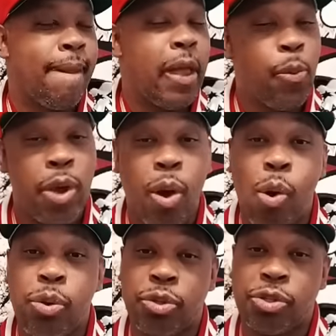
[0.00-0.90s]
He went
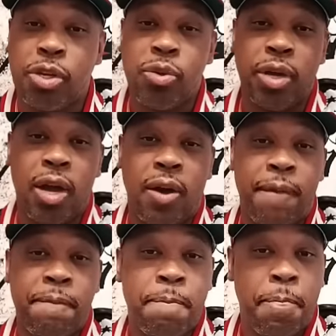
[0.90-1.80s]
hard on the song, y'all.
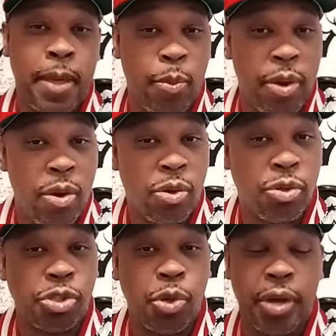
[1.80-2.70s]
He went hard on
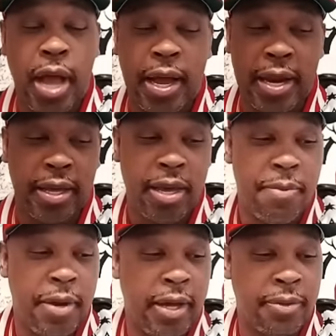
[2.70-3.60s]
the song. I got to give
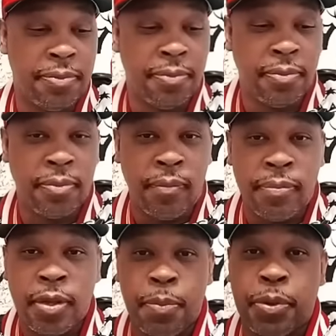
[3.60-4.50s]
him that.
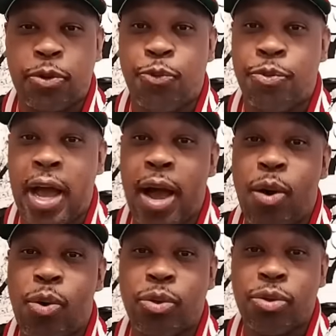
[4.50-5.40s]
But the,
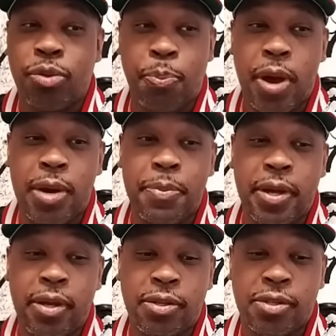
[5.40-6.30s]
now the problem
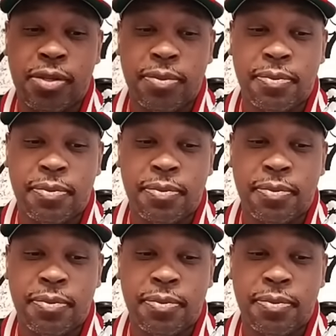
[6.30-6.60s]
is